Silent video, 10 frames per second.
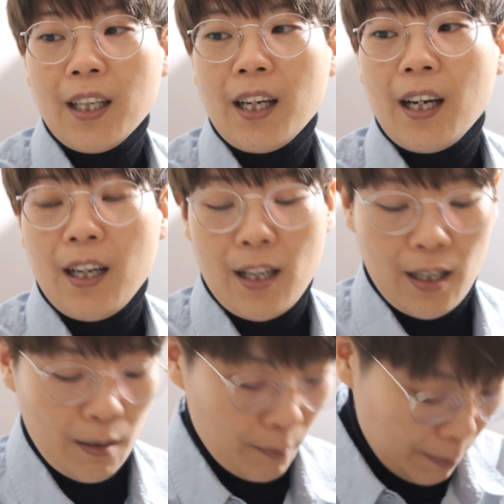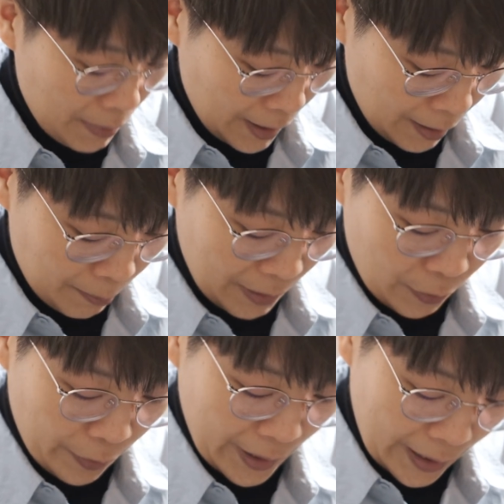But
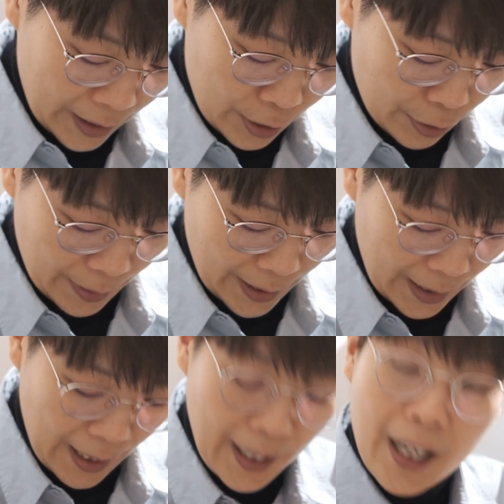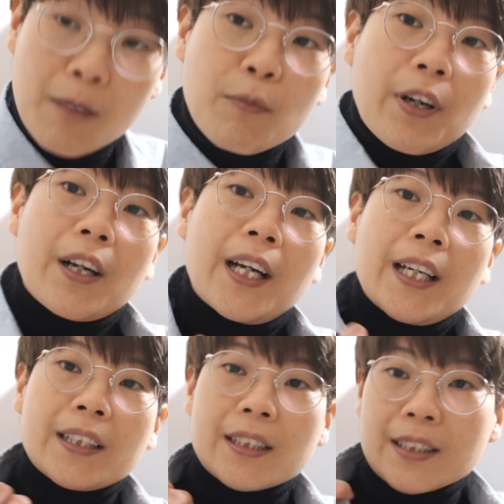before we get into it, I am
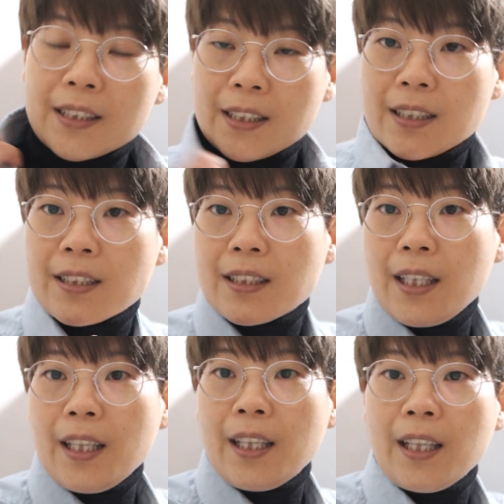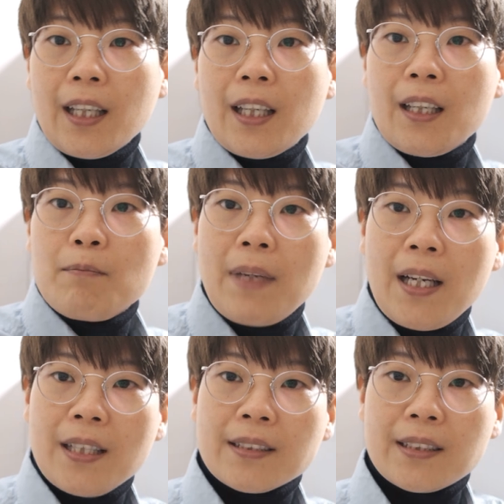wearing, this is a
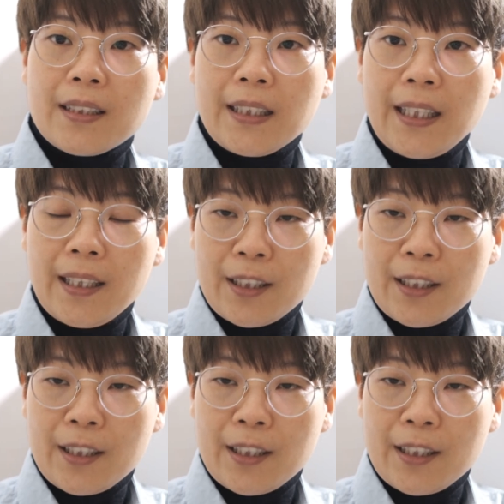men's DNA